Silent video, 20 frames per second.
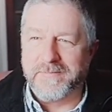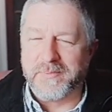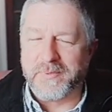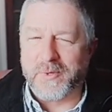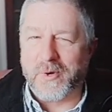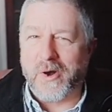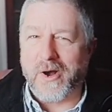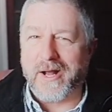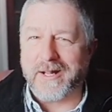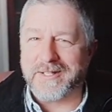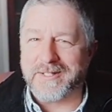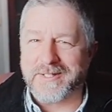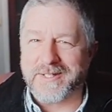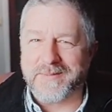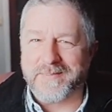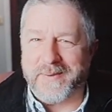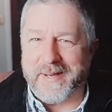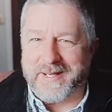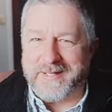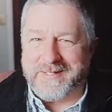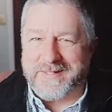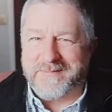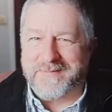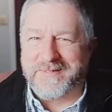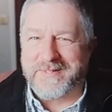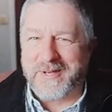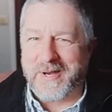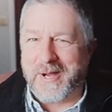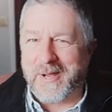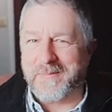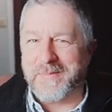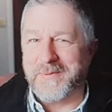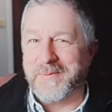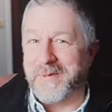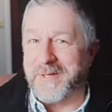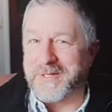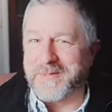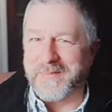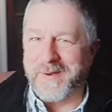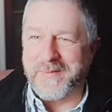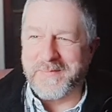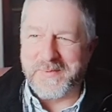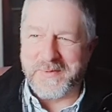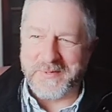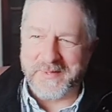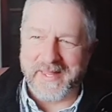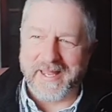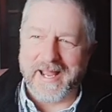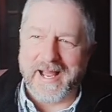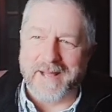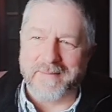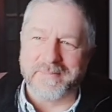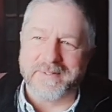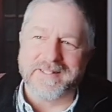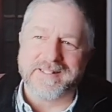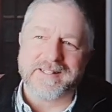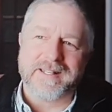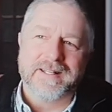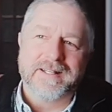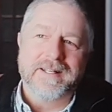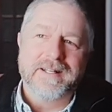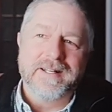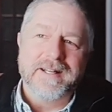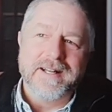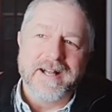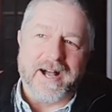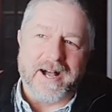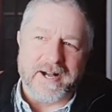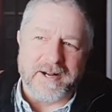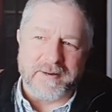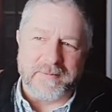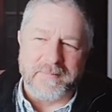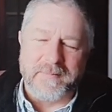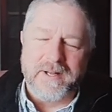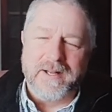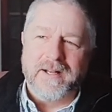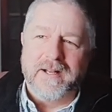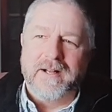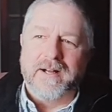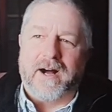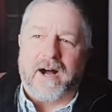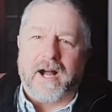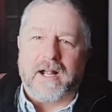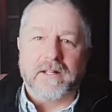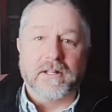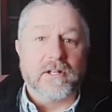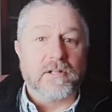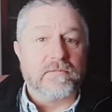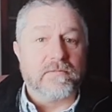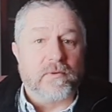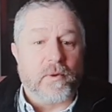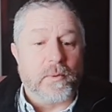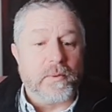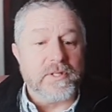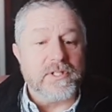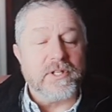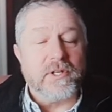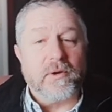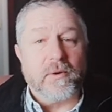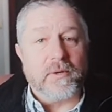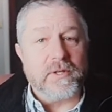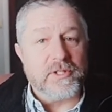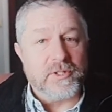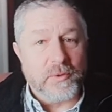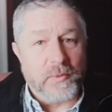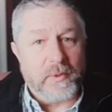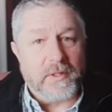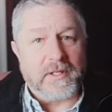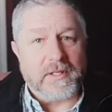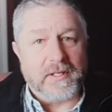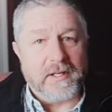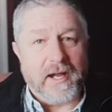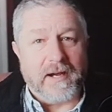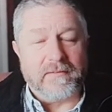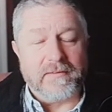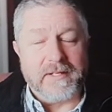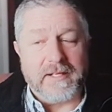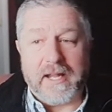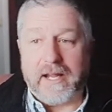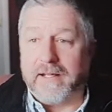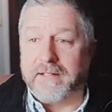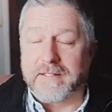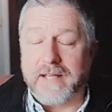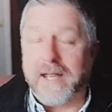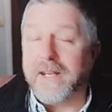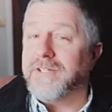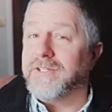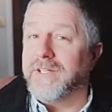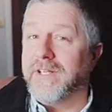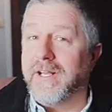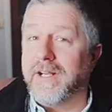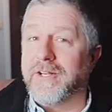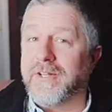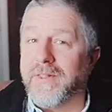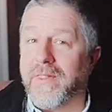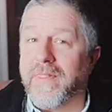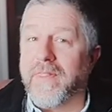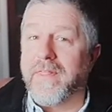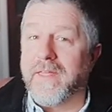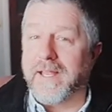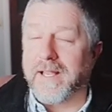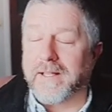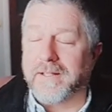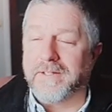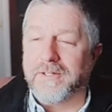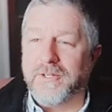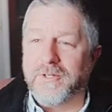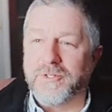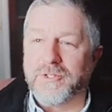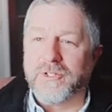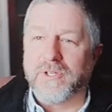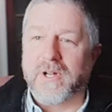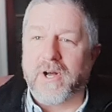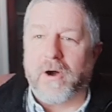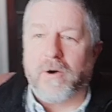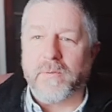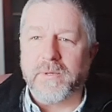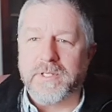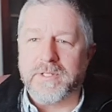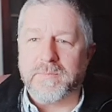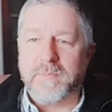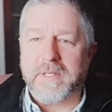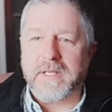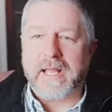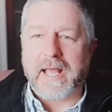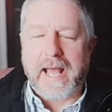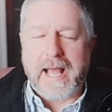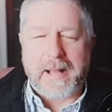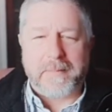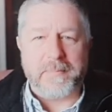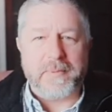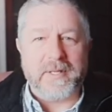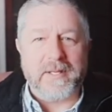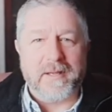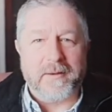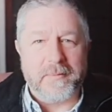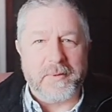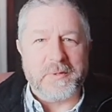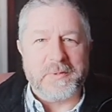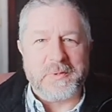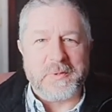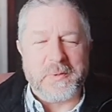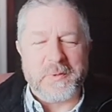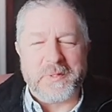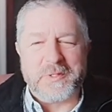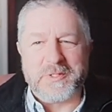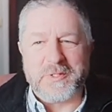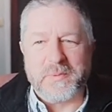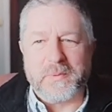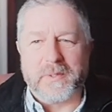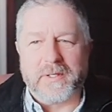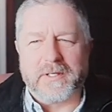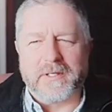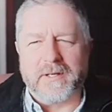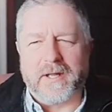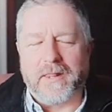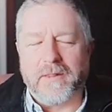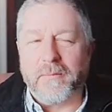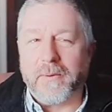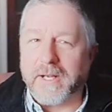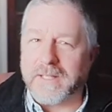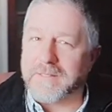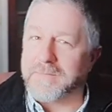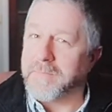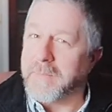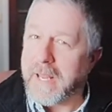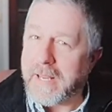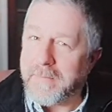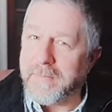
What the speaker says: broad space of time in which my birthday happens. I look forward to going to work every day. It's actually a good thing. You should always be happy about going to work.